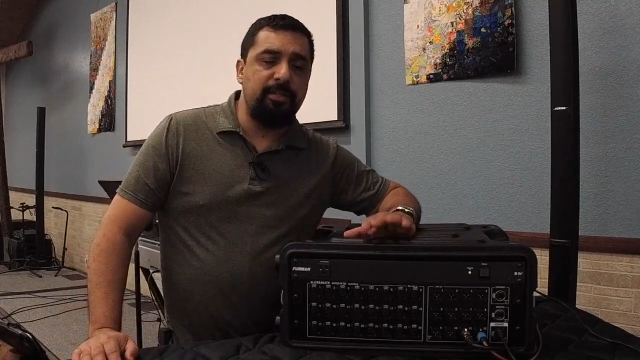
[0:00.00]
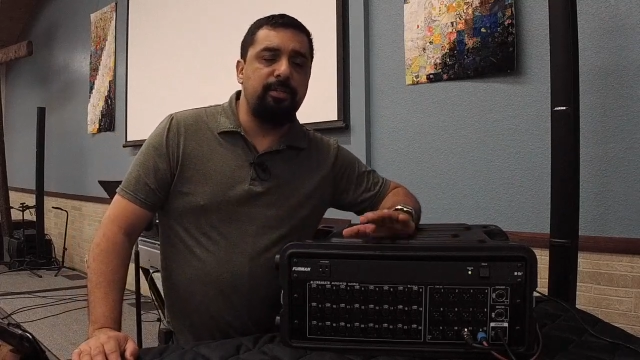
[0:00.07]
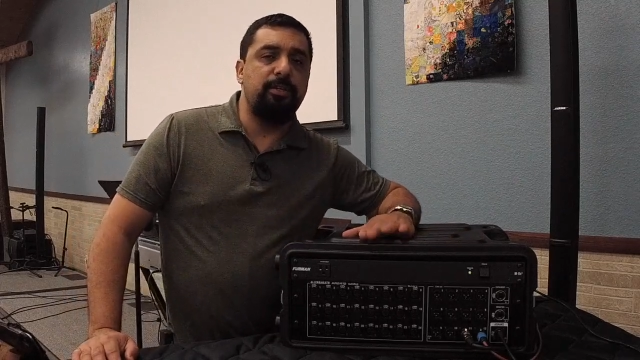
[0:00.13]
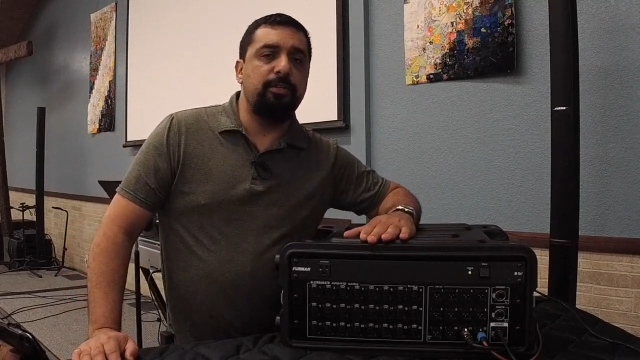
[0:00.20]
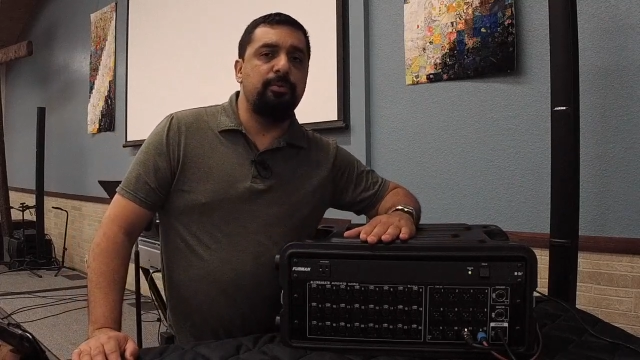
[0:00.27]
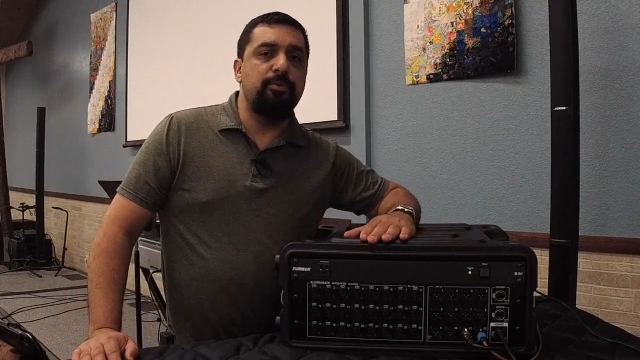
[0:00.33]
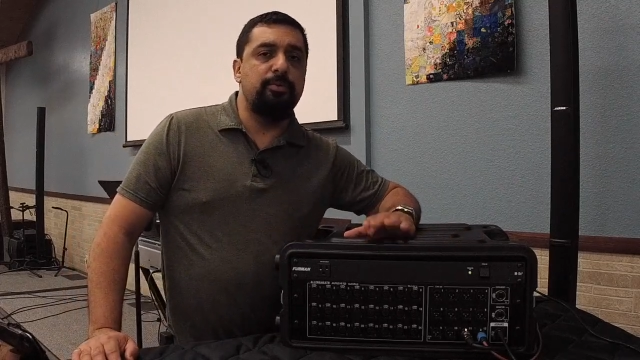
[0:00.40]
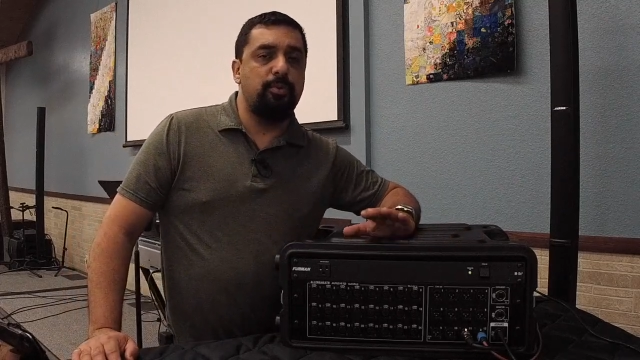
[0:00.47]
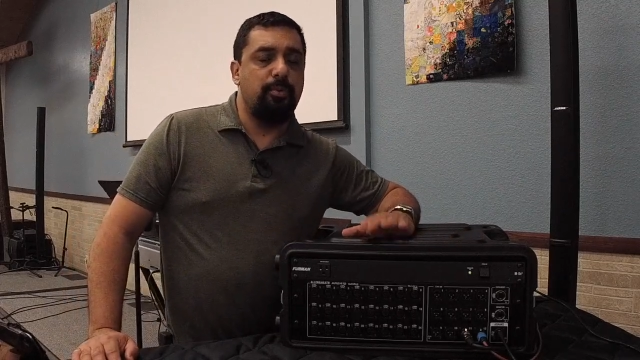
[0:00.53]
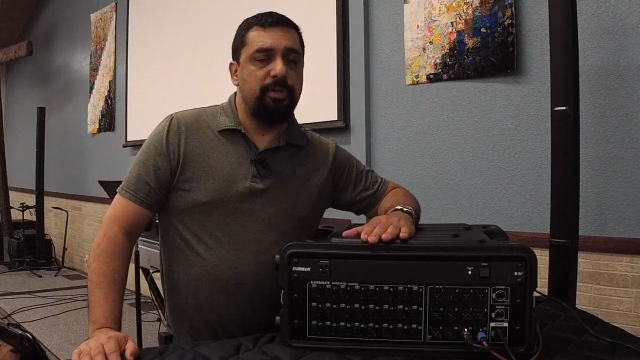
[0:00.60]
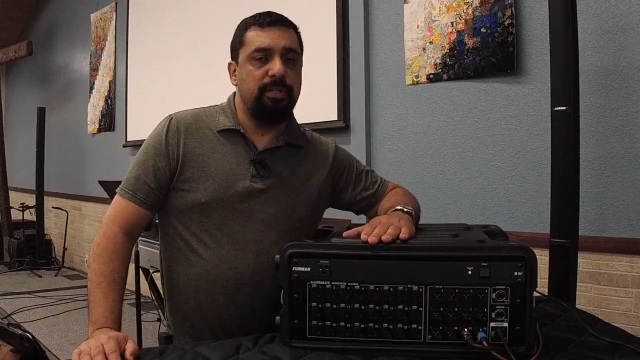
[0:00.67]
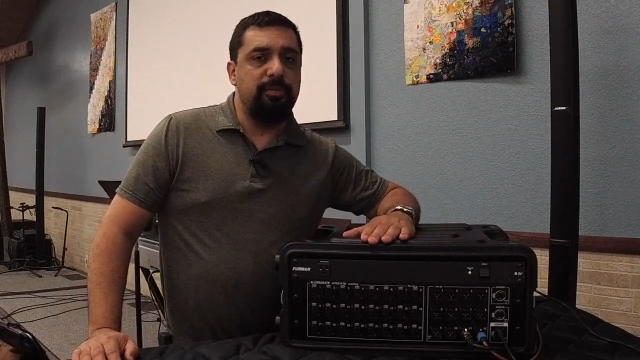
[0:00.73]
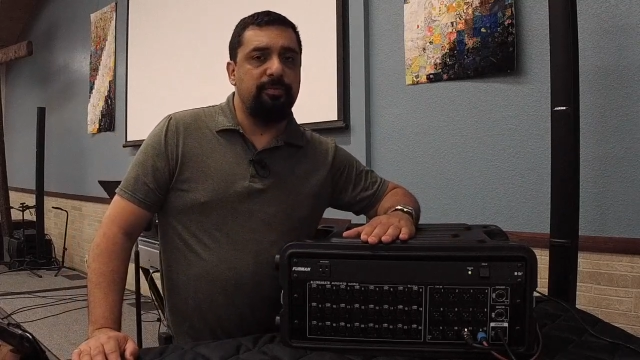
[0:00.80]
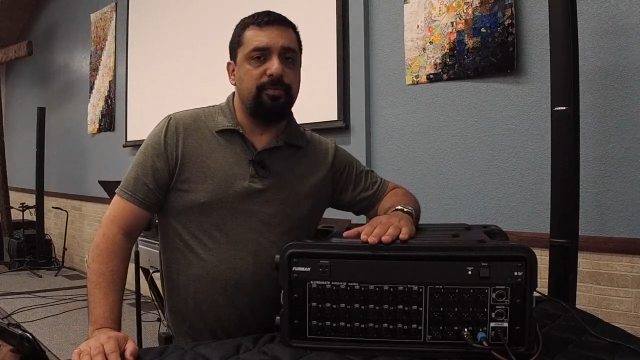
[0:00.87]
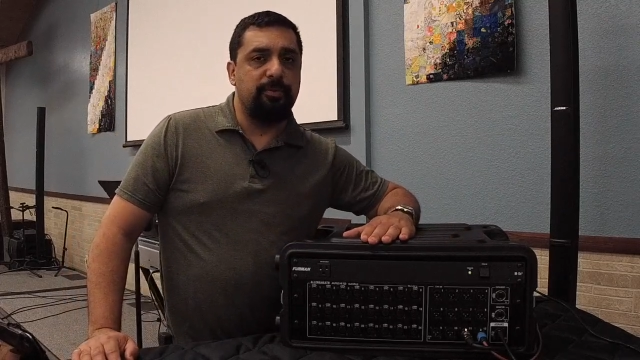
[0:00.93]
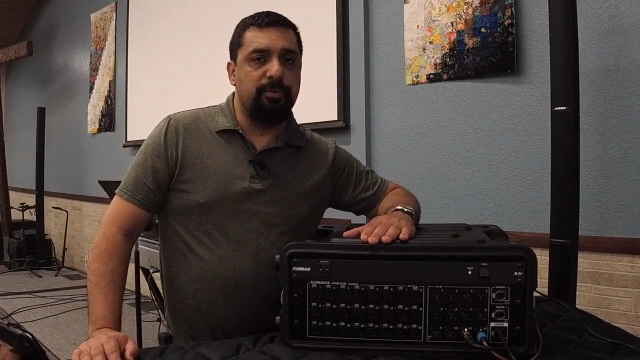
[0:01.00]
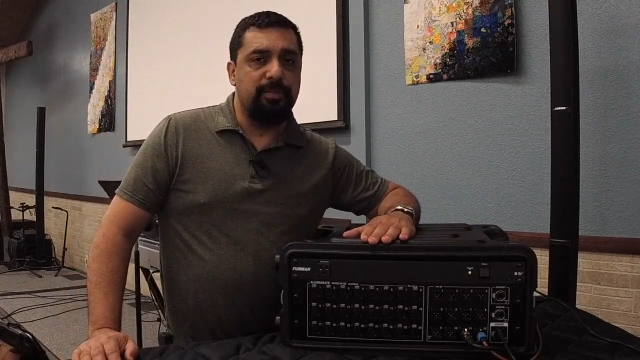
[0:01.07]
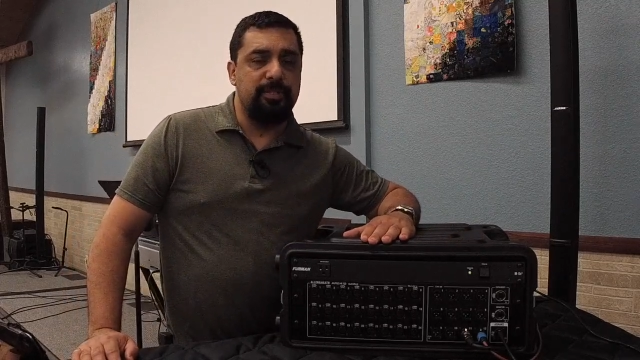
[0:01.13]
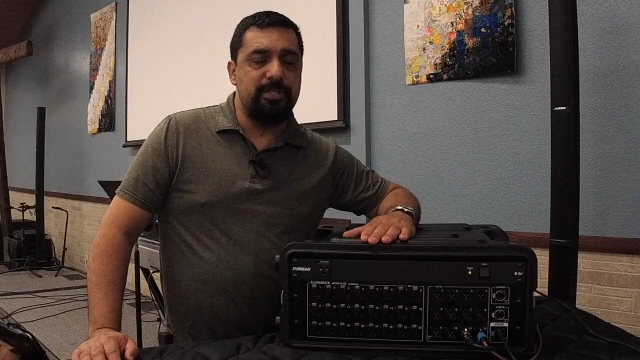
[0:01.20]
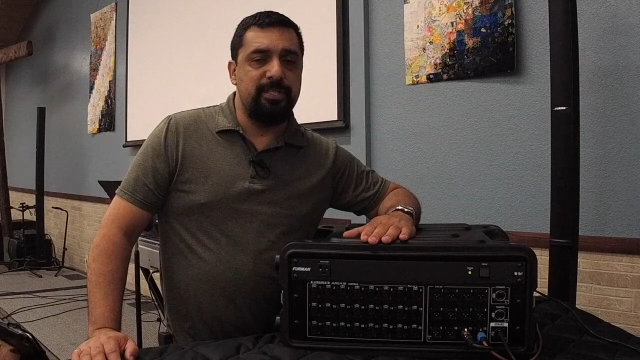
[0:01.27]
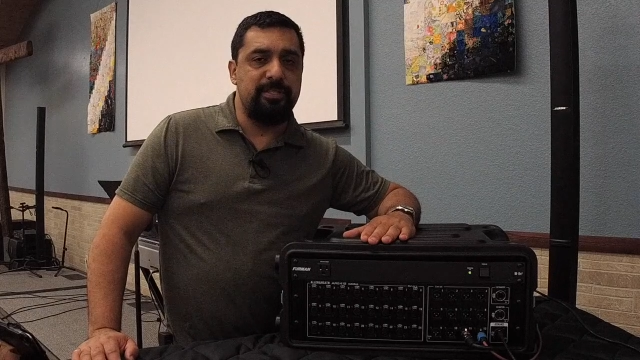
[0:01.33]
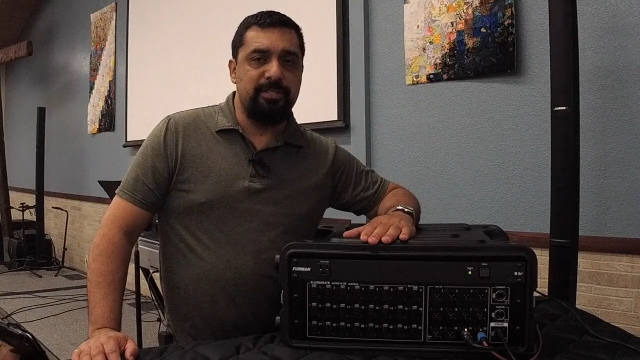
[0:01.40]

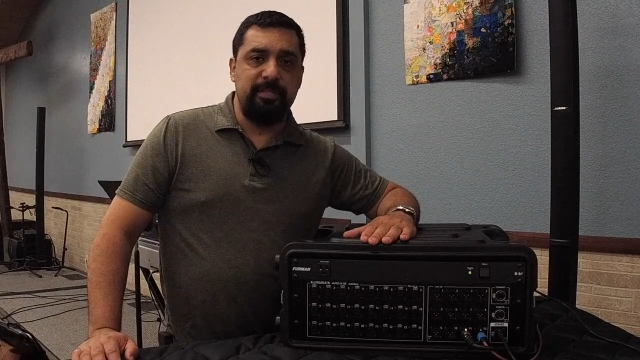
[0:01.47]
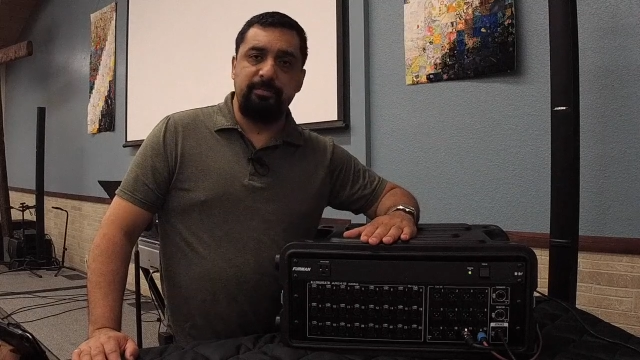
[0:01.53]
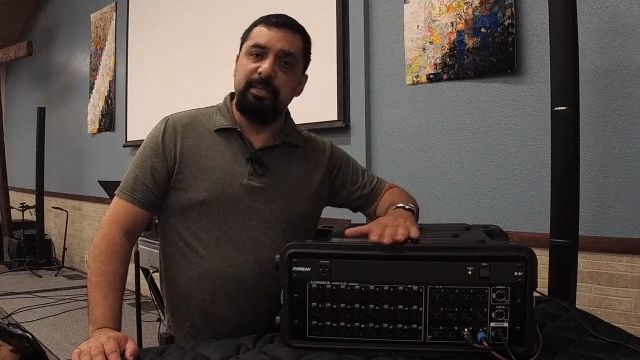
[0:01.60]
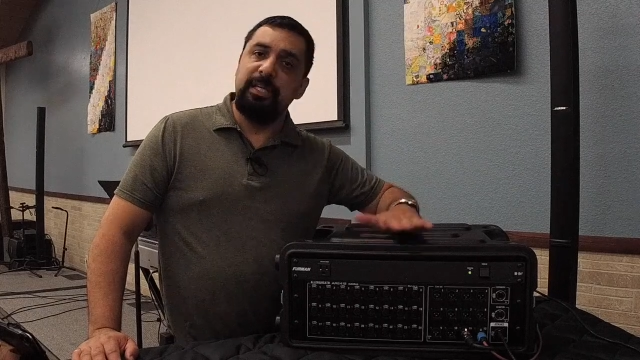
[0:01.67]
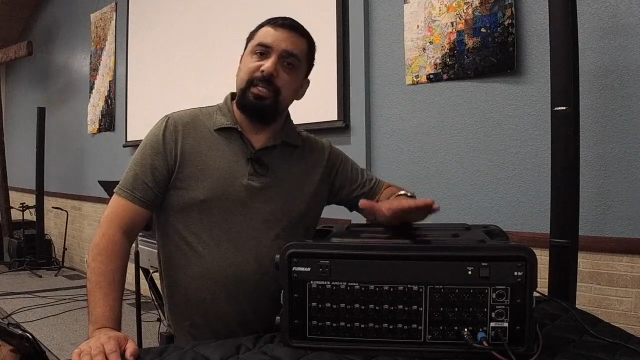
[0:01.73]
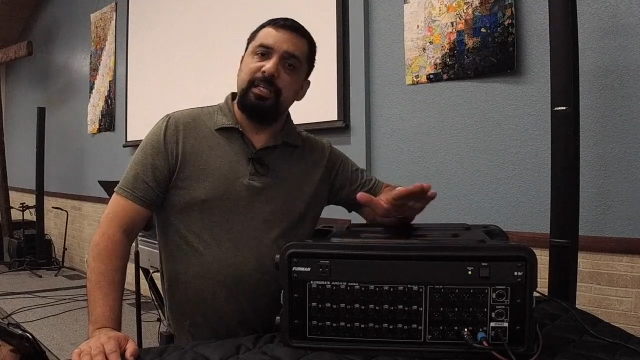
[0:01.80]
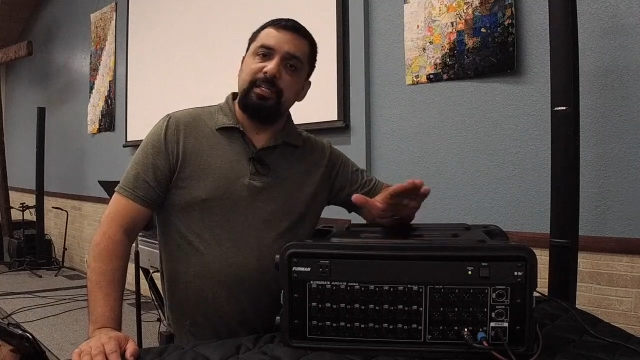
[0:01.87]
Q24 system.